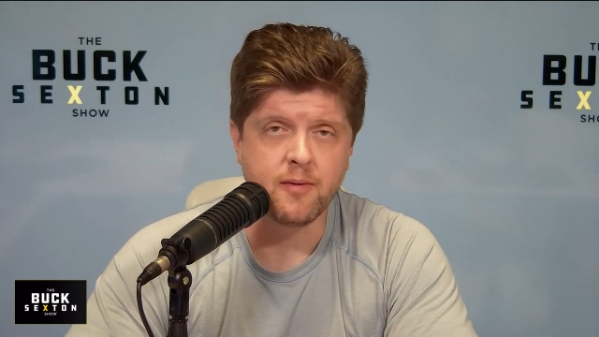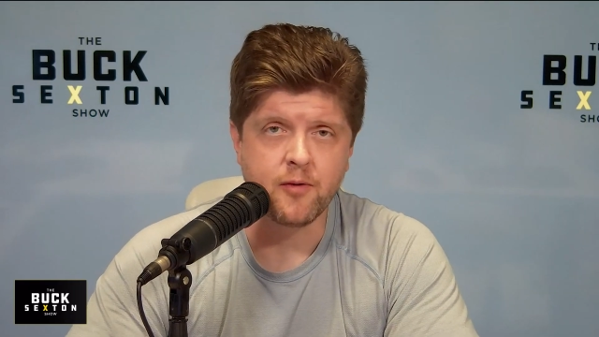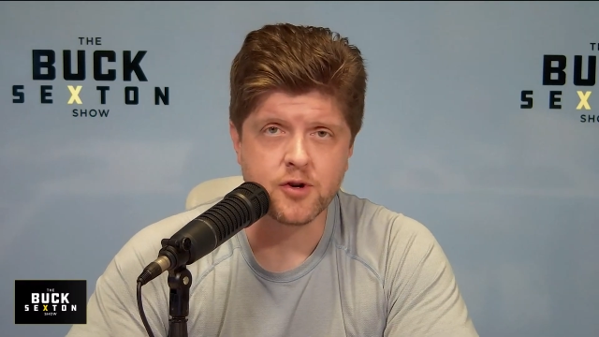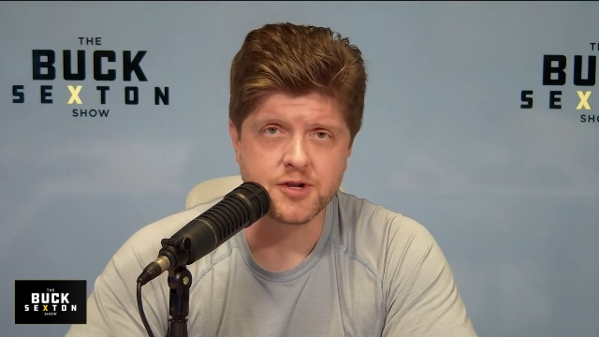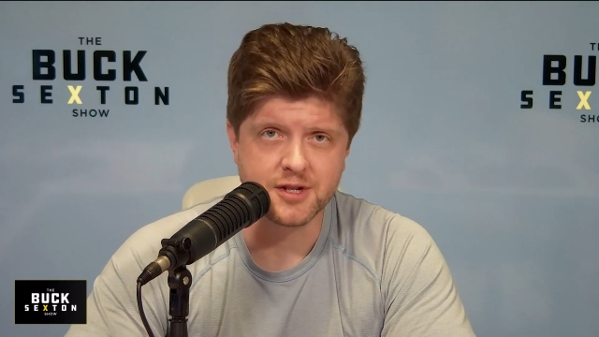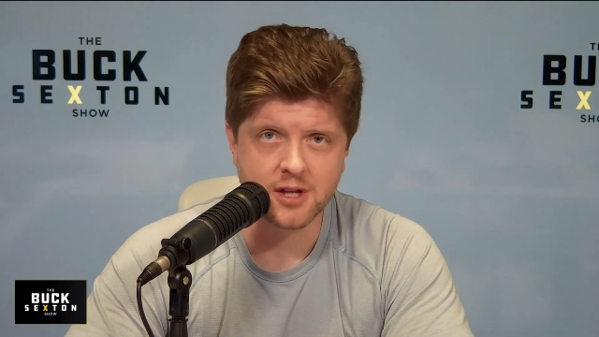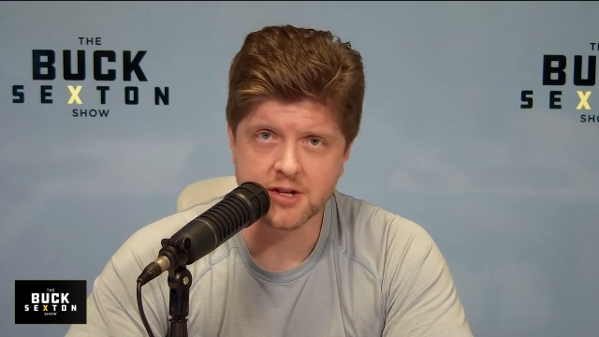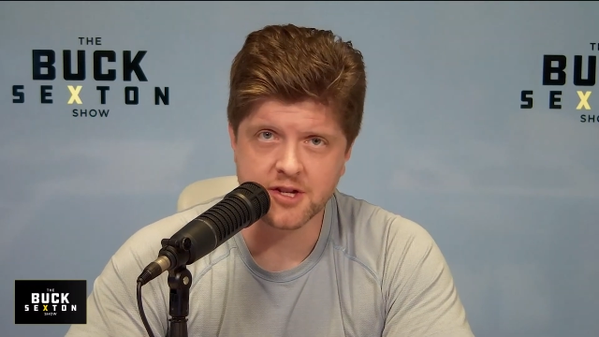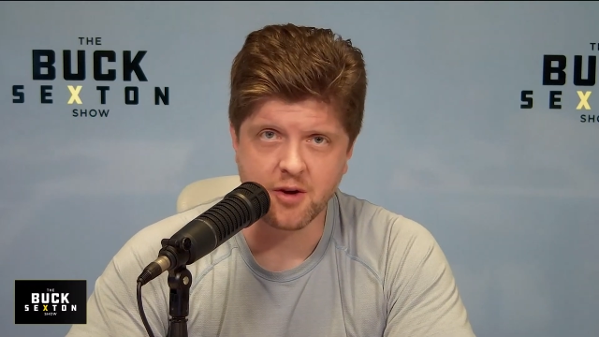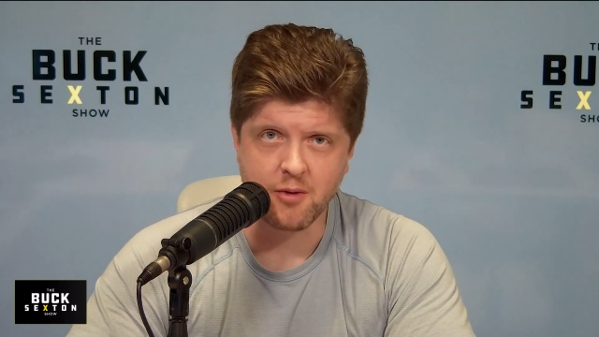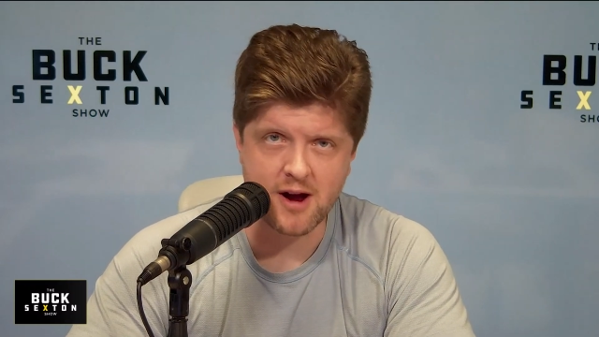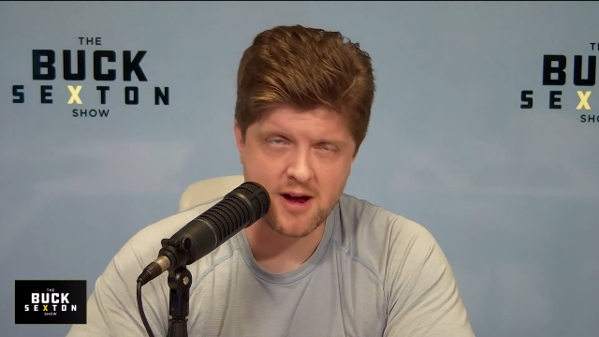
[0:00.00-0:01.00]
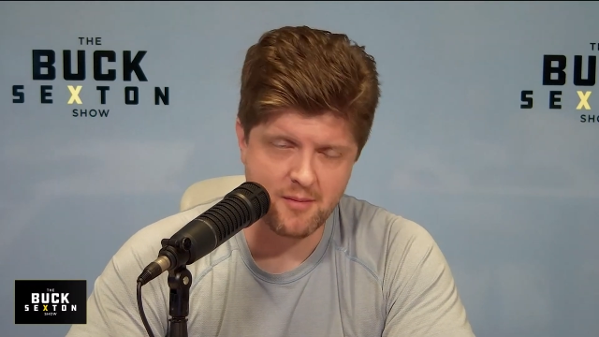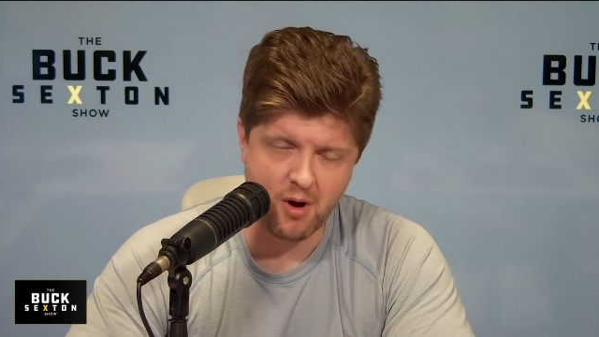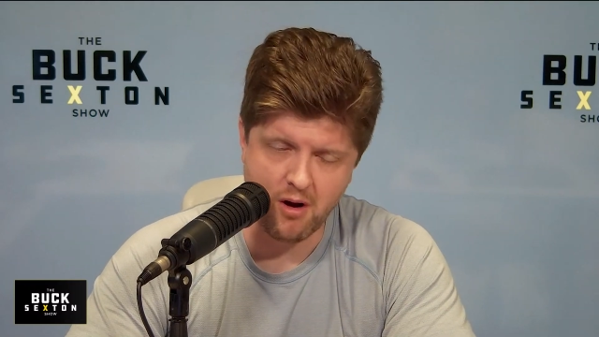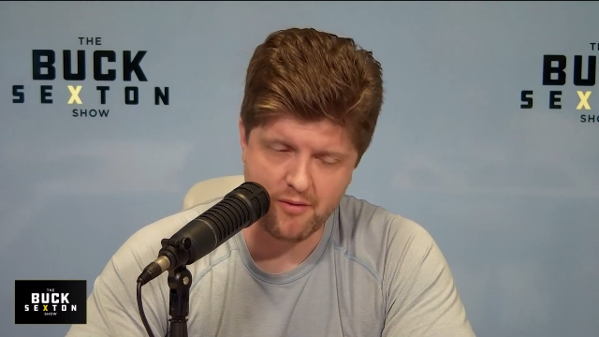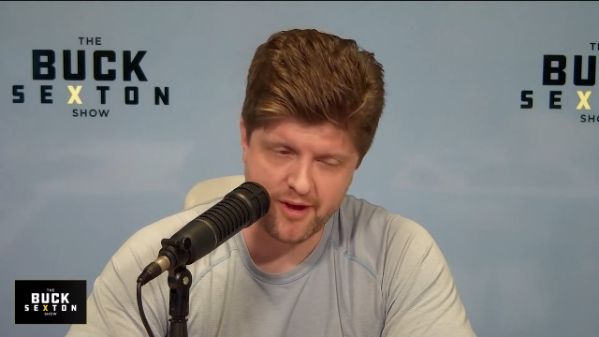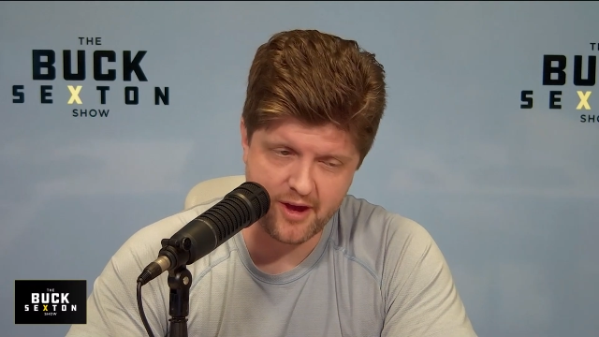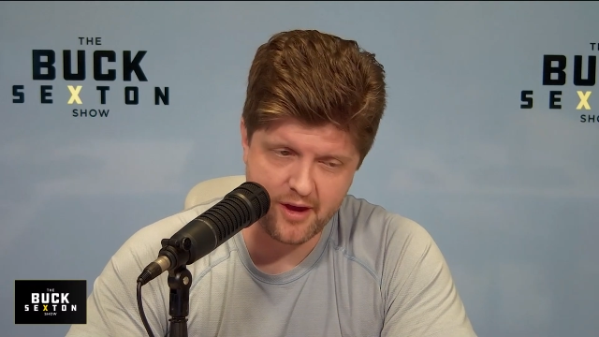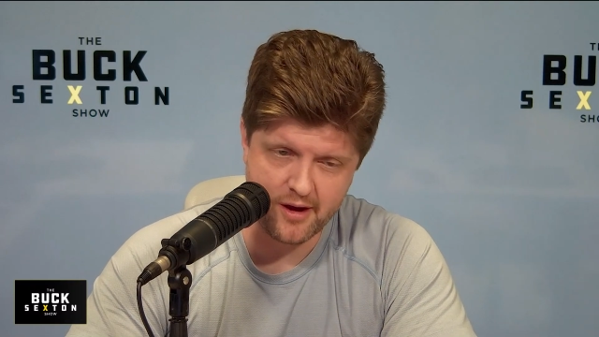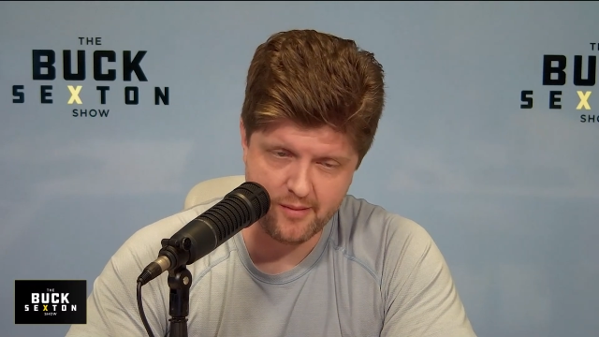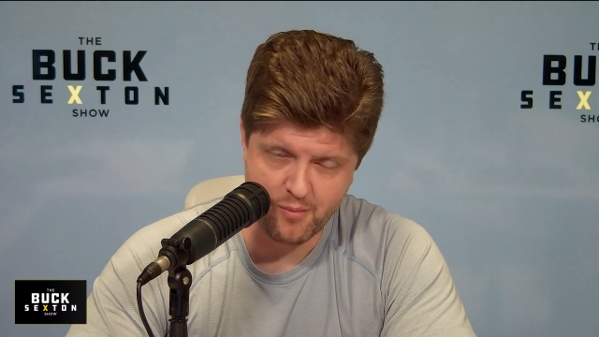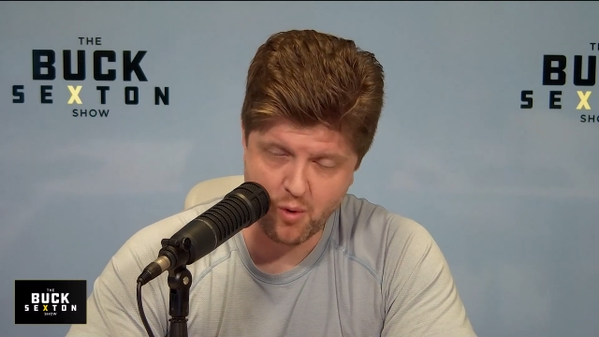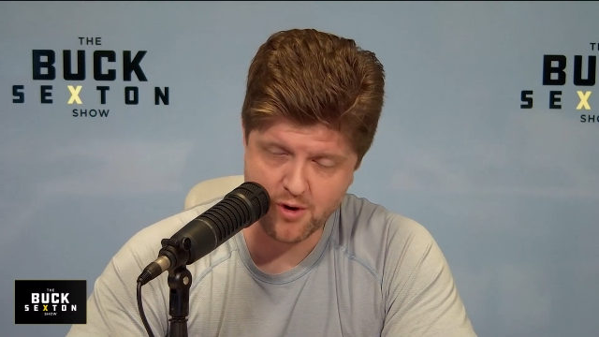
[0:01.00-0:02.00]
versus Lindsey Graham on the
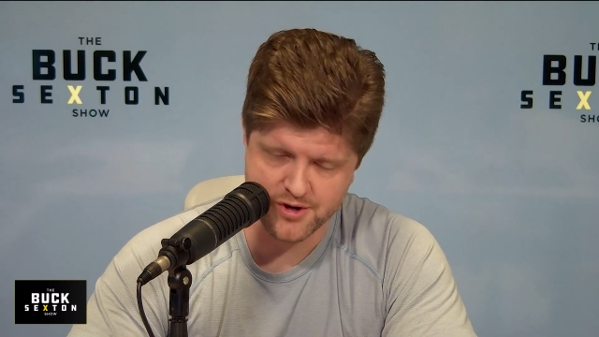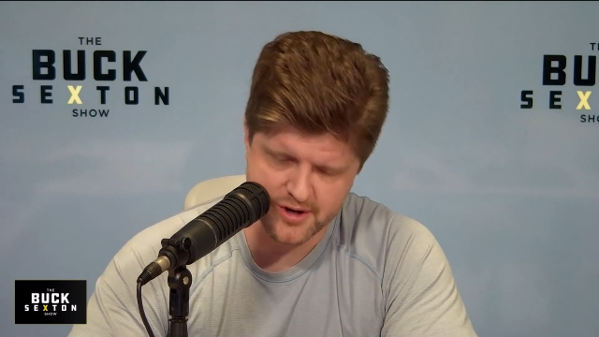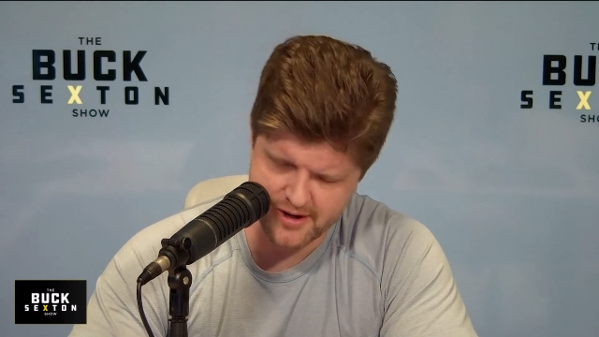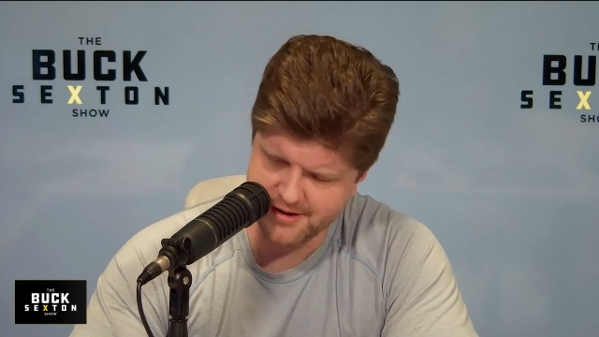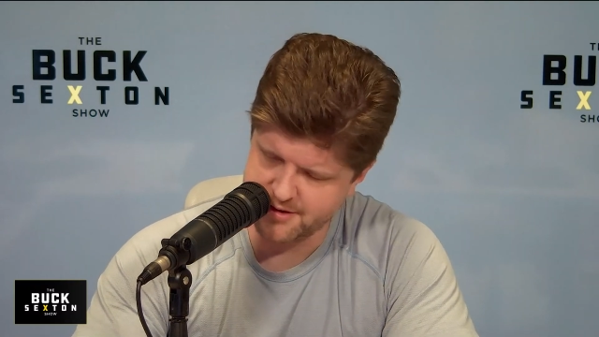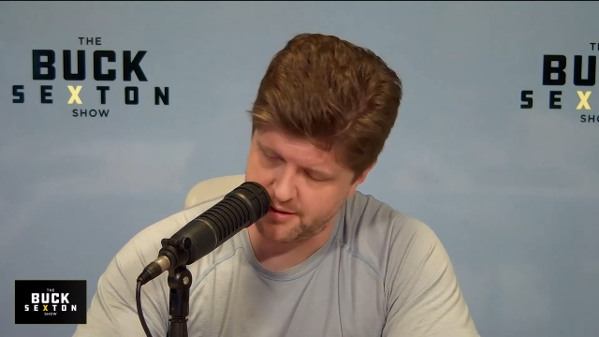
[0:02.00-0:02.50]
abortion issue.